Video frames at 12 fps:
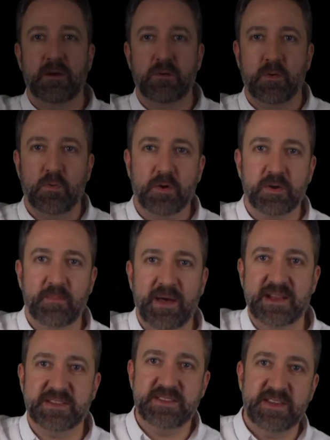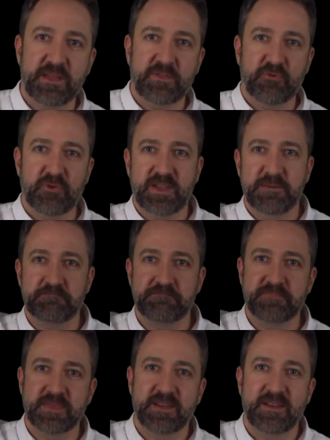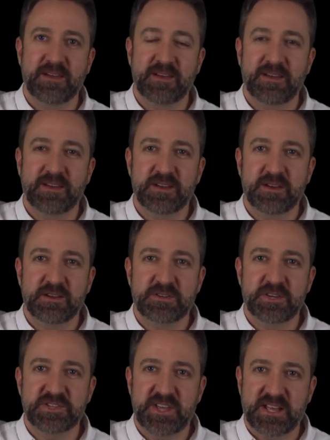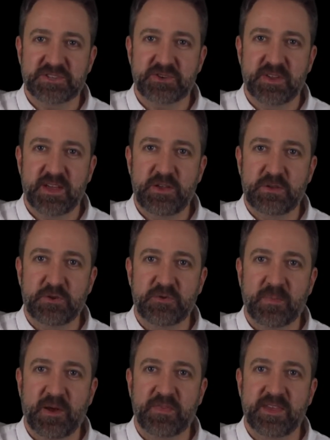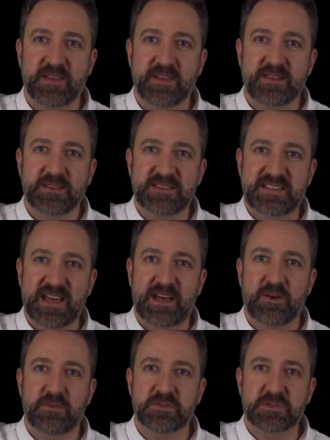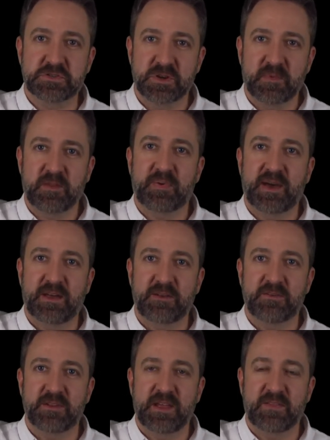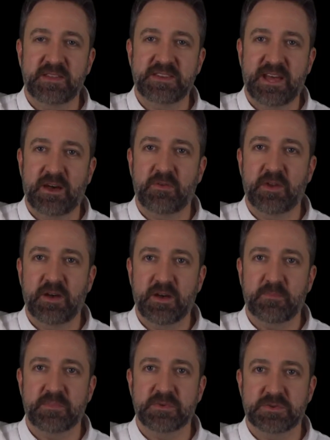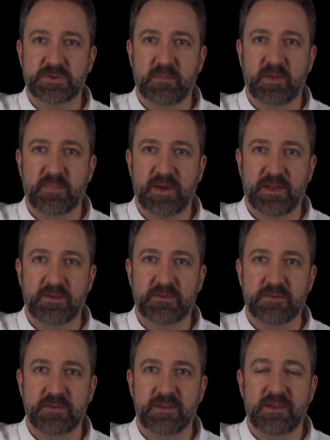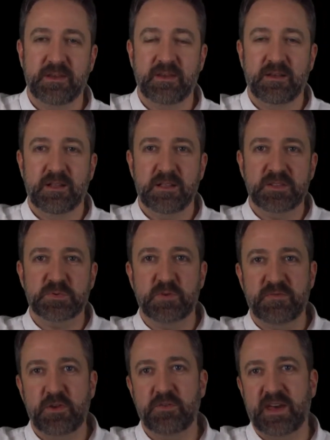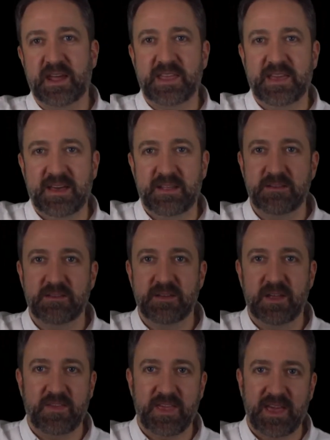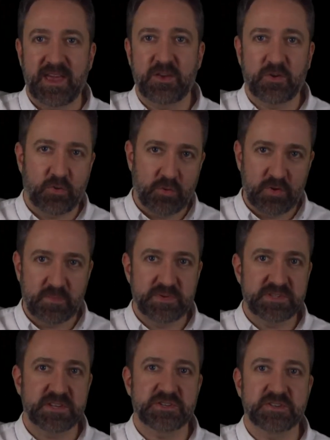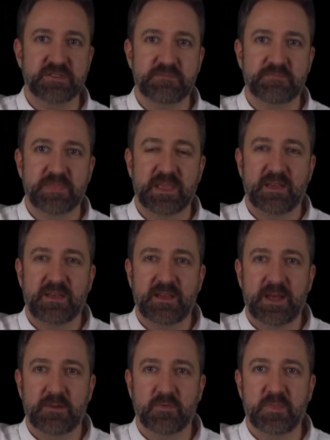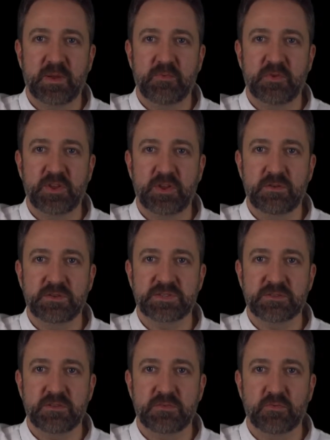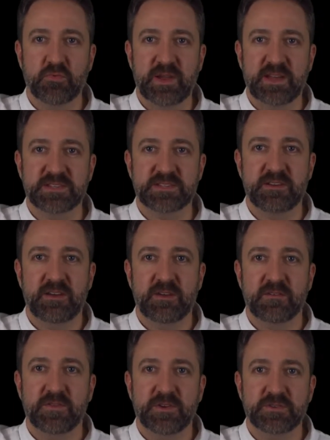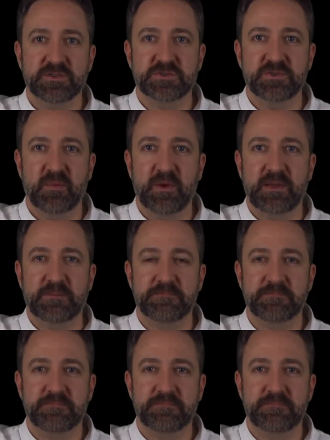Well, welcome back to day 3. Just yesterday you learned about the down strumming pattern the down up strumming pattern. Let's review that again in the A chord position, and remember to use your wrist for your strumming.